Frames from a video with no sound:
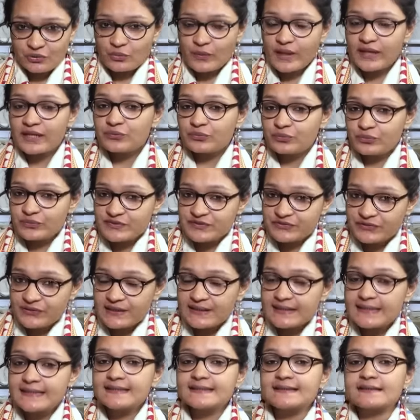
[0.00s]
uh, when it was
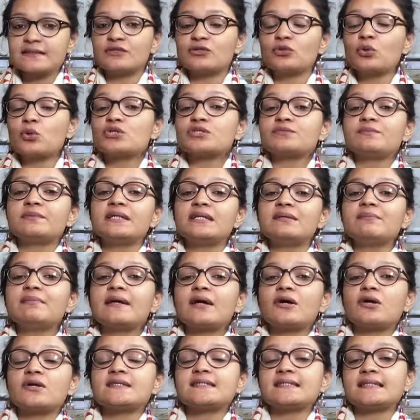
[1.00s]
released, notably
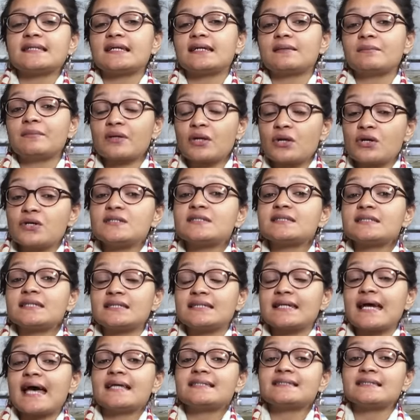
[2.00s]
because, because
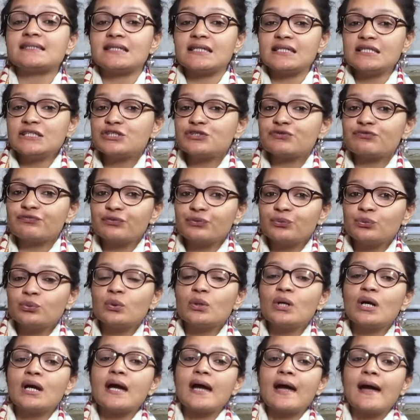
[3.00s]
it has an
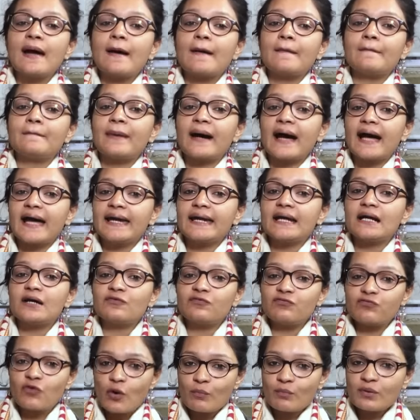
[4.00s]
interview by a
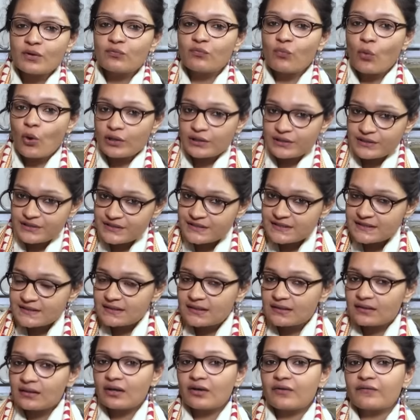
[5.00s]
former
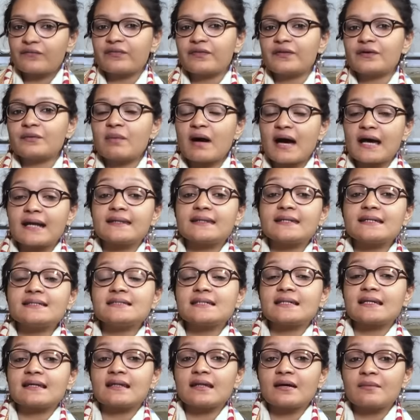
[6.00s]
volunteer of the Bharatiya
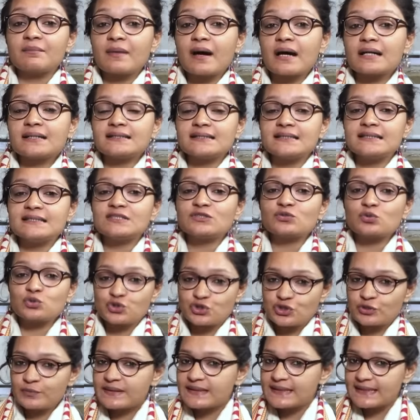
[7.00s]
Janata Party
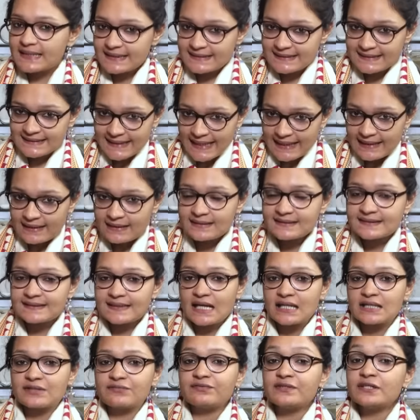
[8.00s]
social media cell,
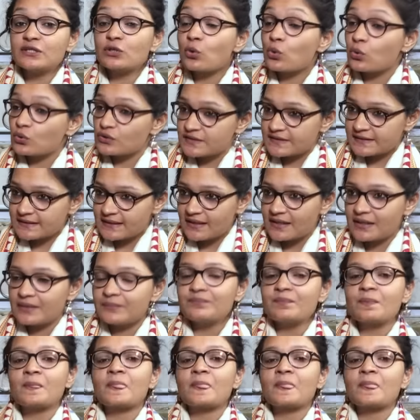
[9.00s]
Sadhvi Khosla